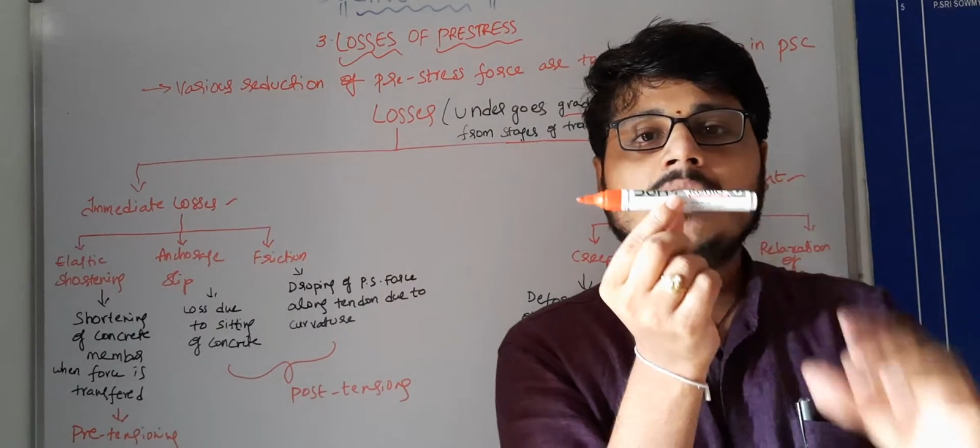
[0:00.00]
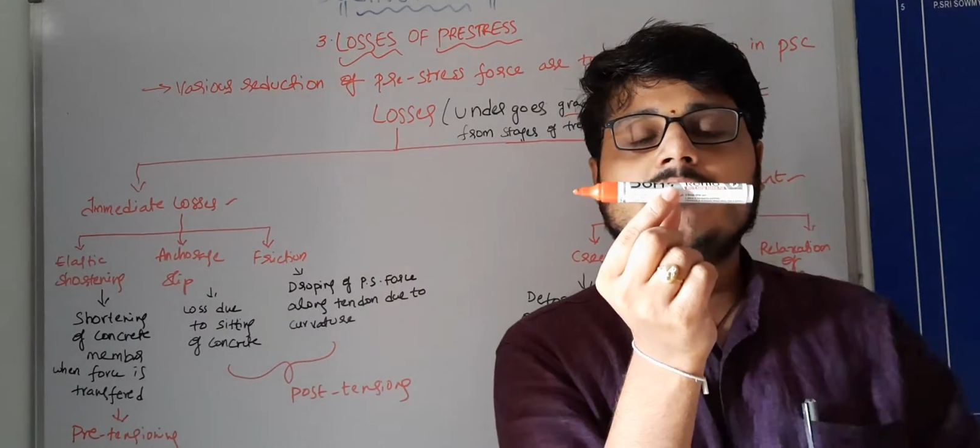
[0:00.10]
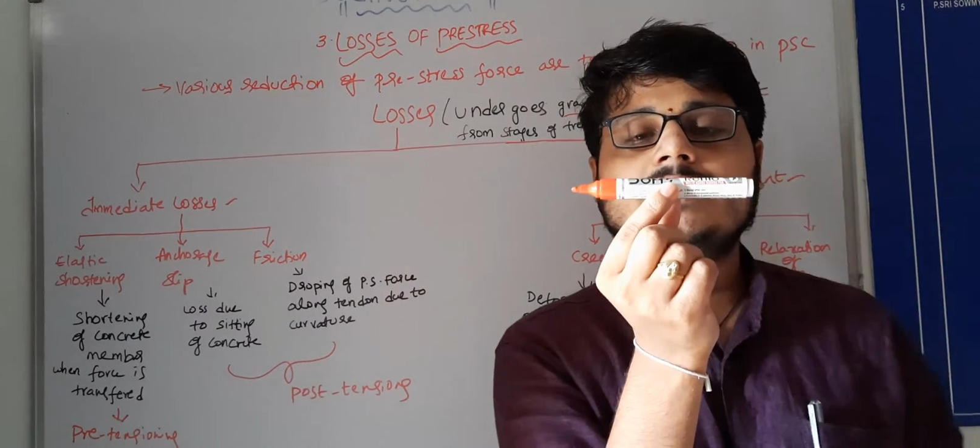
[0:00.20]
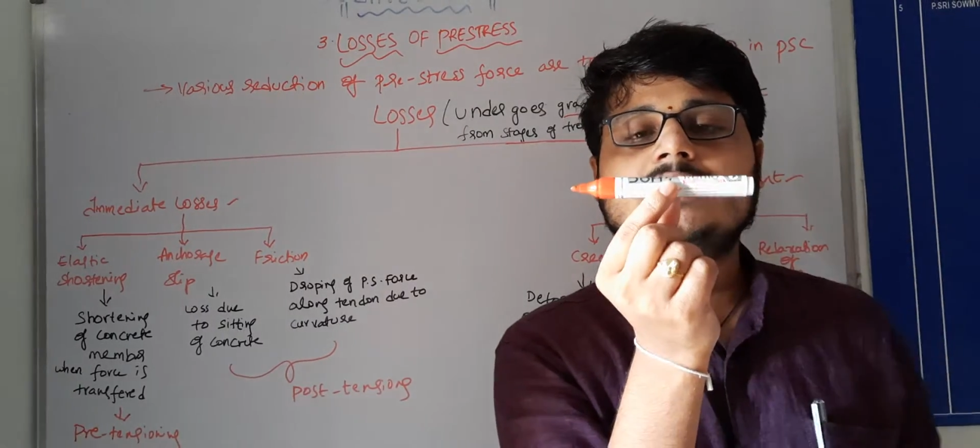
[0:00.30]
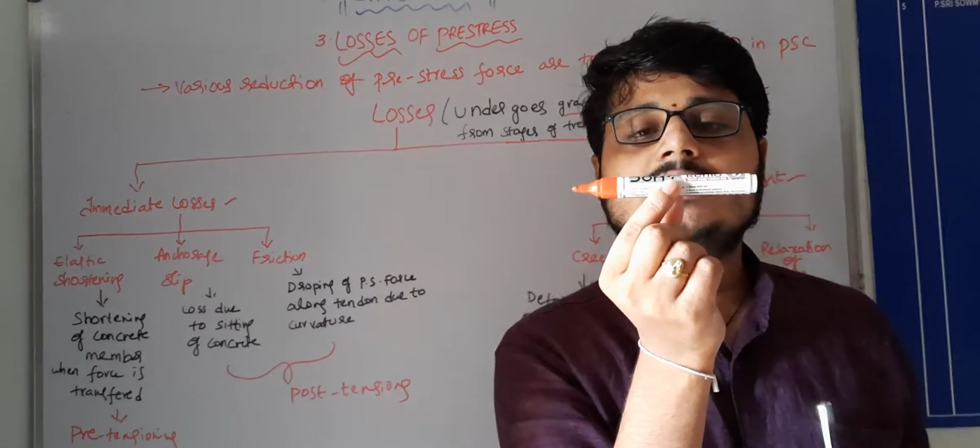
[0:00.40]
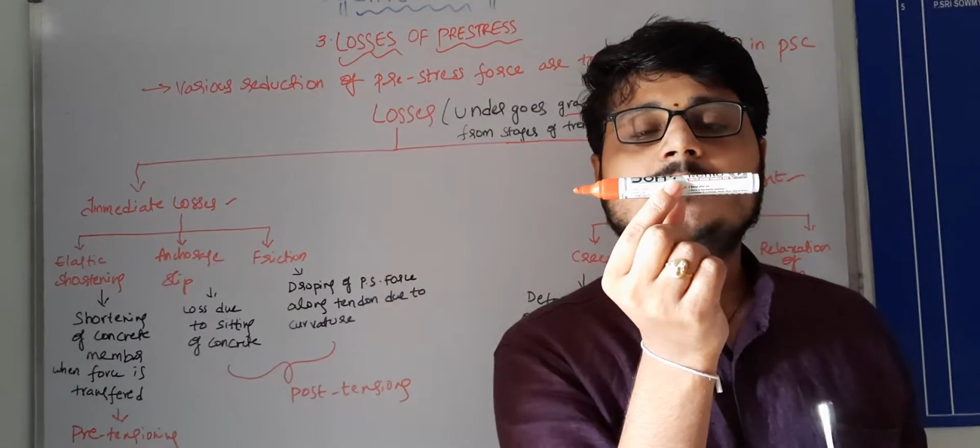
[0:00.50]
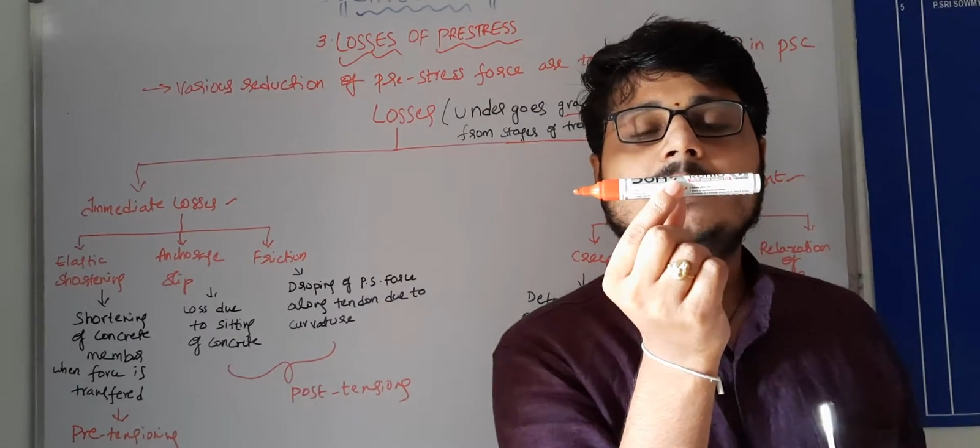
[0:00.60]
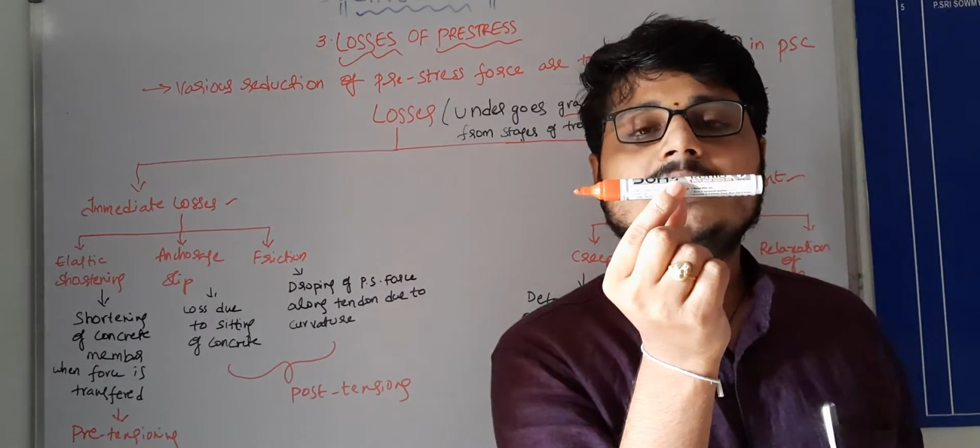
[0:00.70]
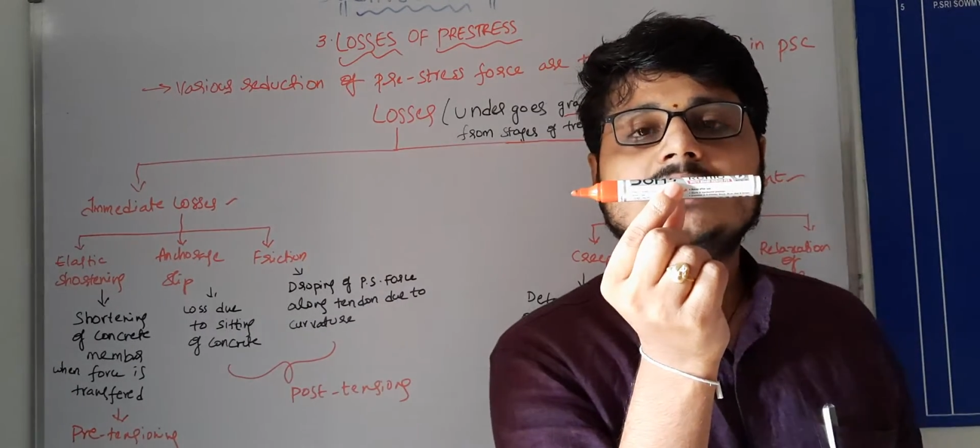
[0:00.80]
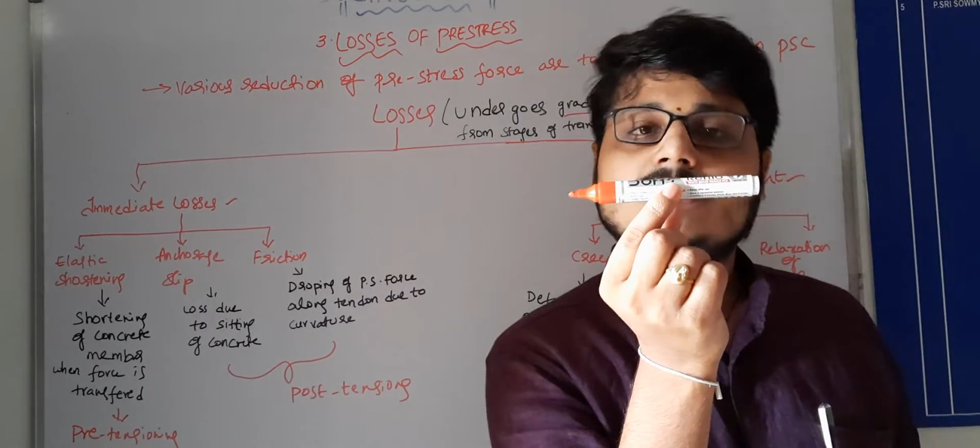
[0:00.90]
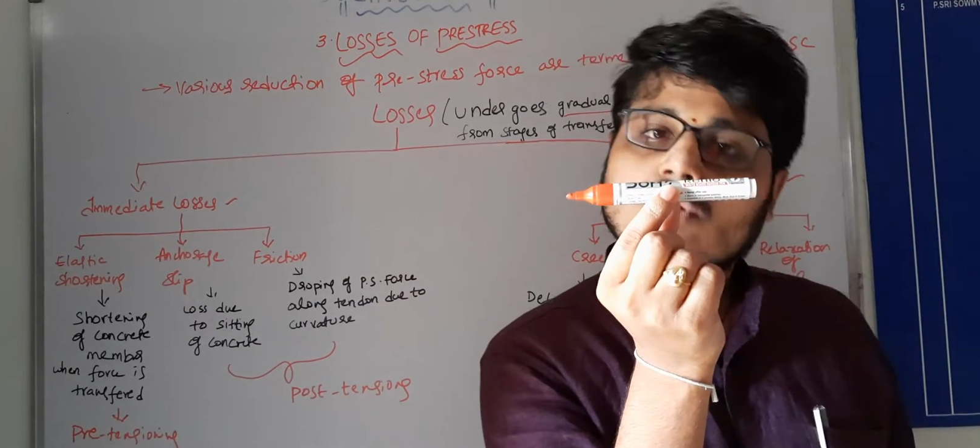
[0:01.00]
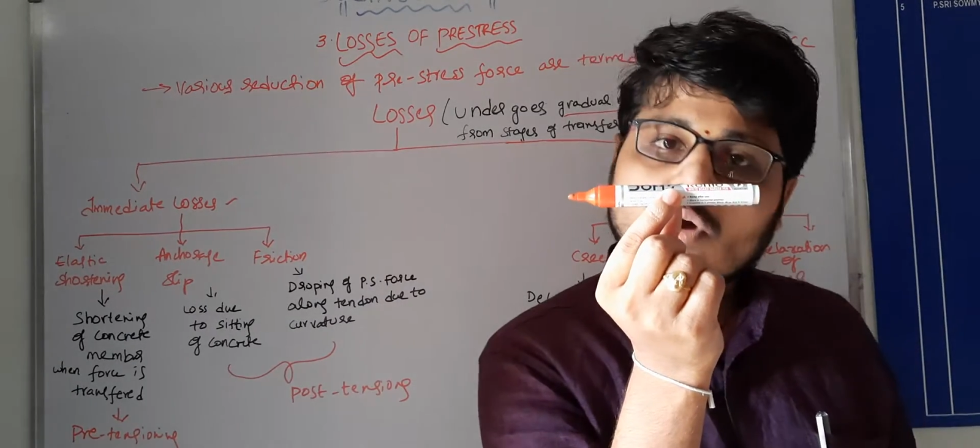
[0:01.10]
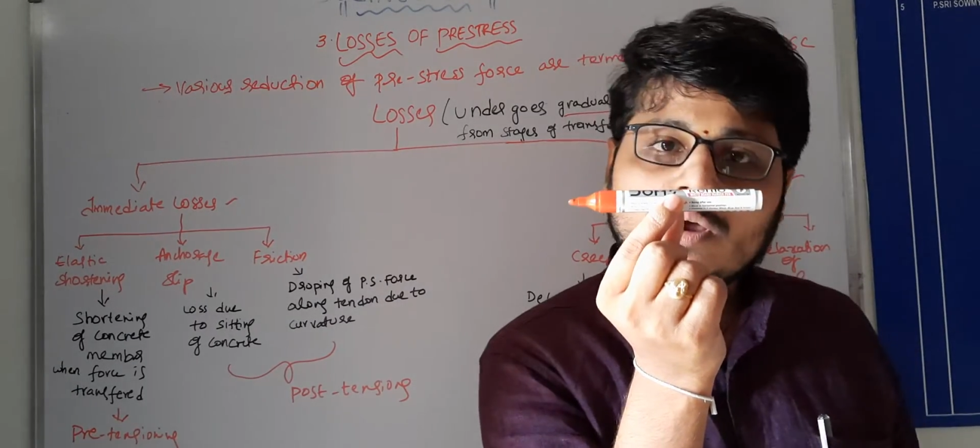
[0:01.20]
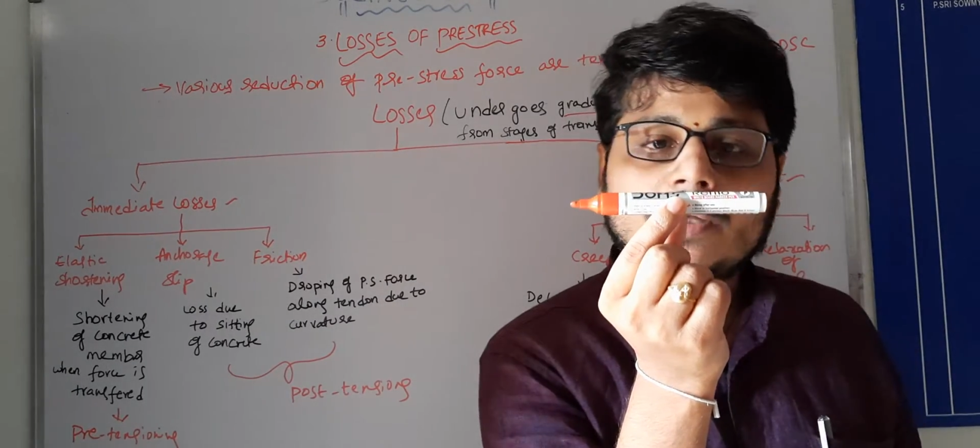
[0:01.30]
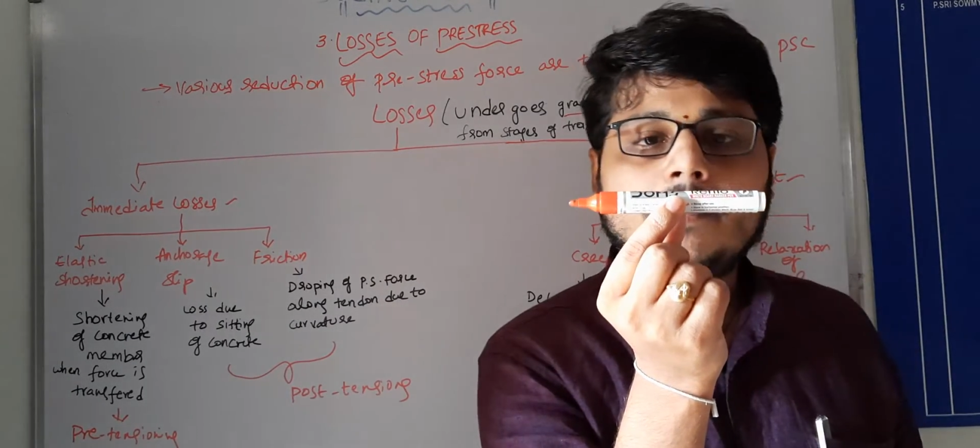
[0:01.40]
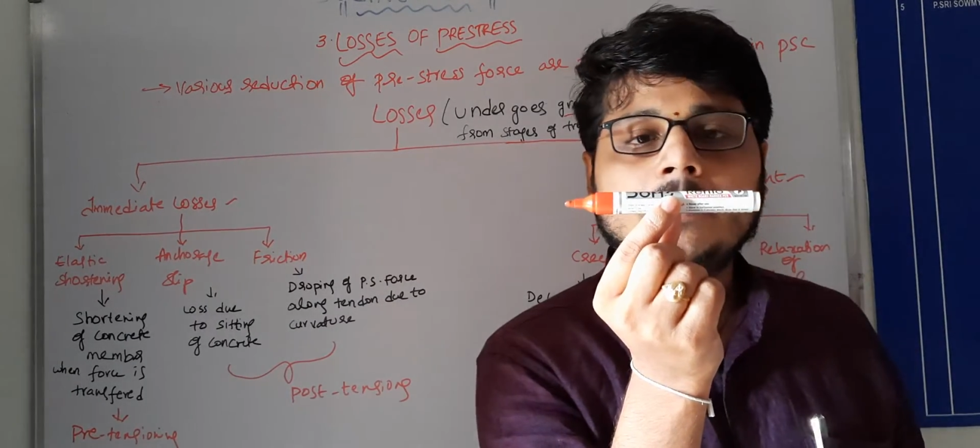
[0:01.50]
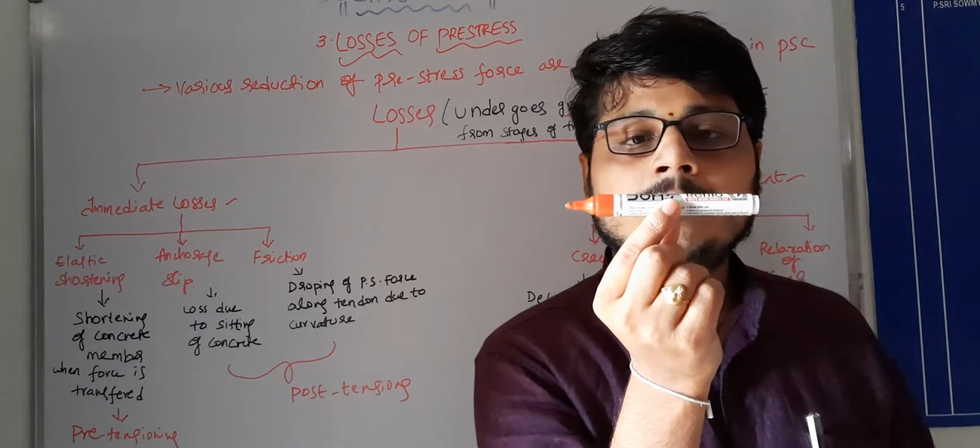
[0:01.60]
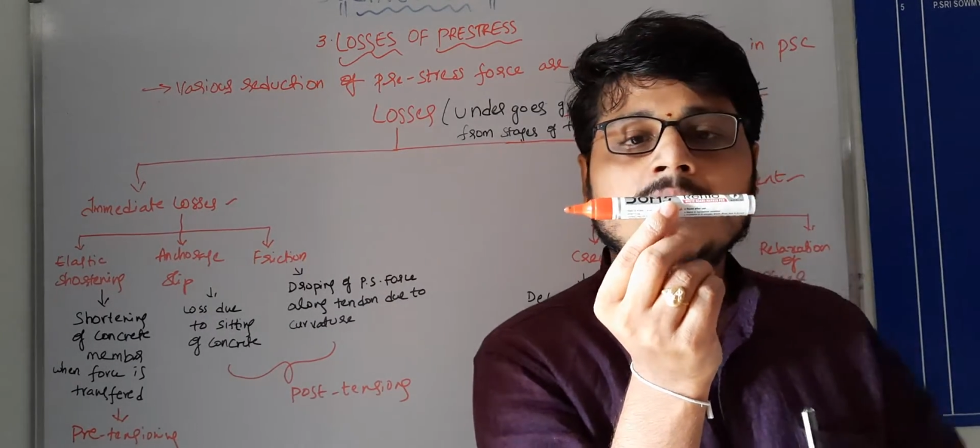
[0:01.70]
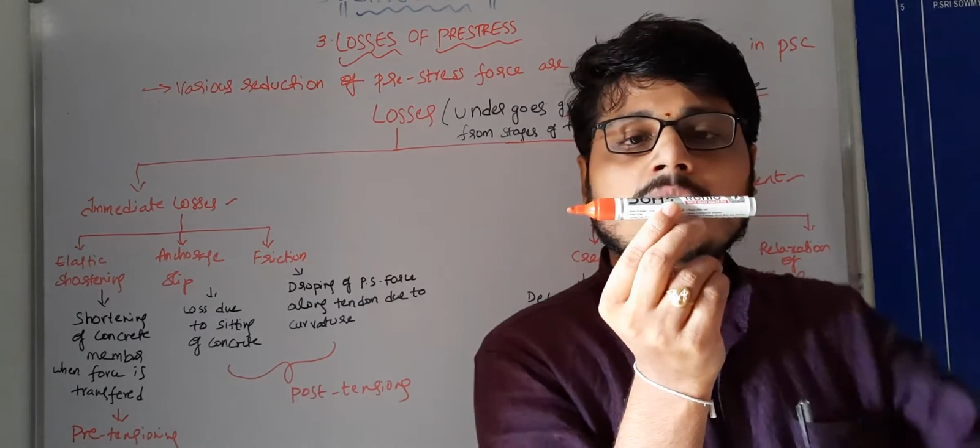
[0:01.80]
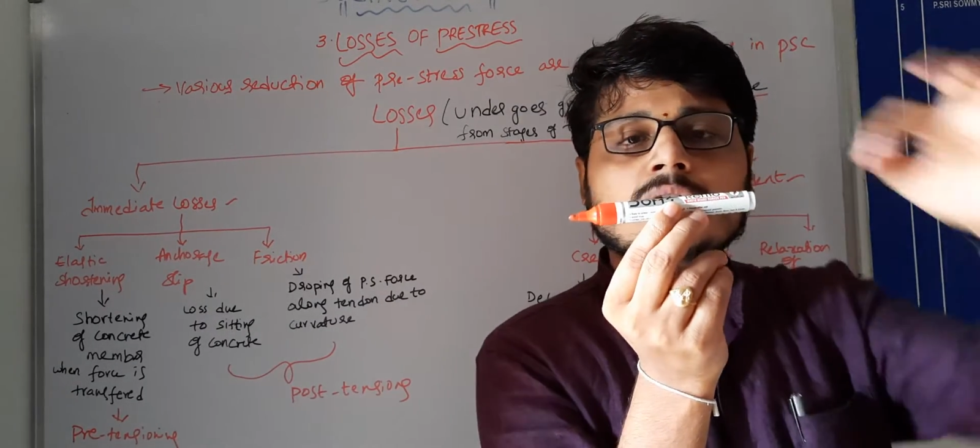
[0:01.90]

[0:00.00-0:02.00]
which is pre-stressed concrete beam.